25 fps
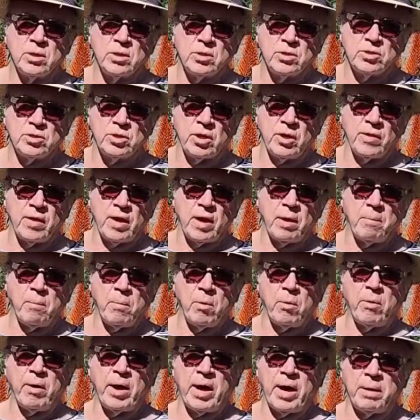So they're
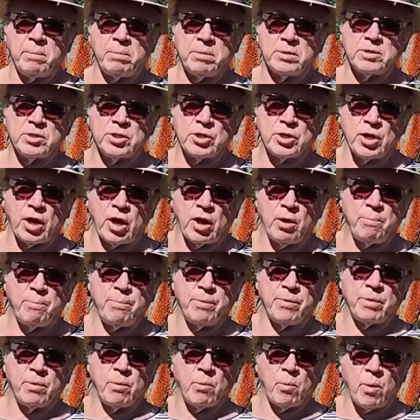more able to cope
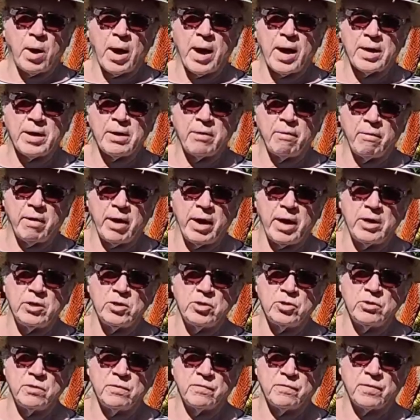with a wider
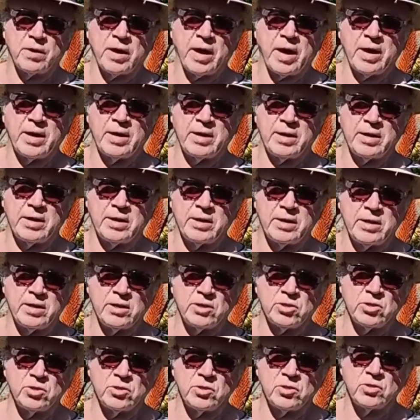range of garden
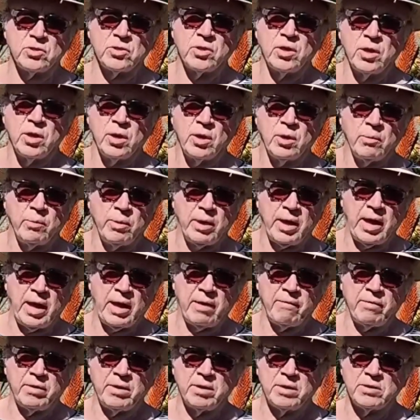conditions we
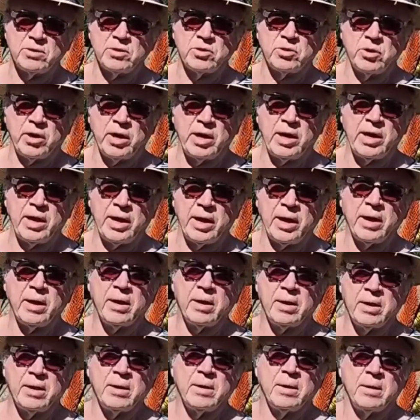have in Australia,
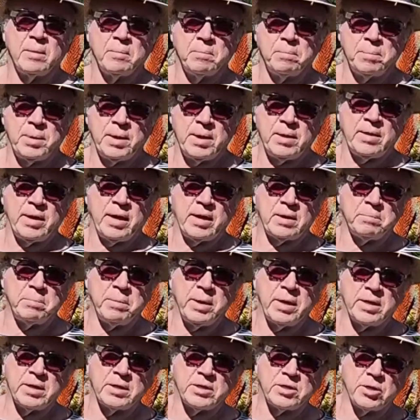be that
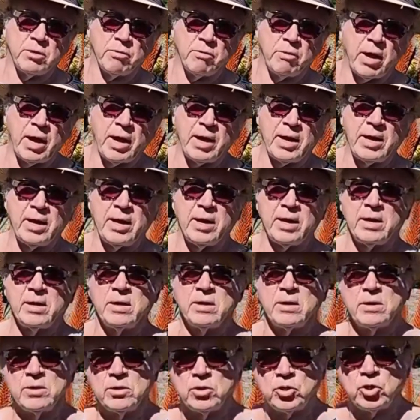Mediterranean,
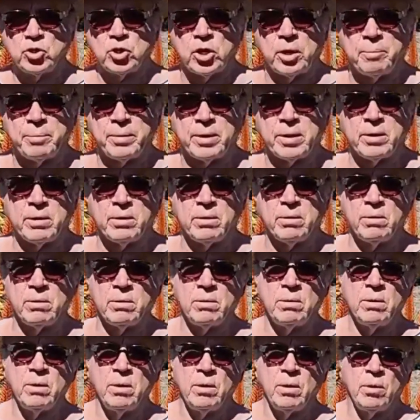tropical,
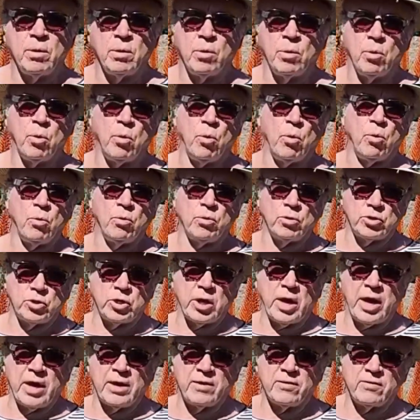or
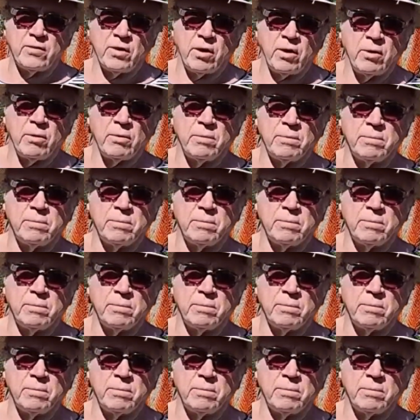dry zone.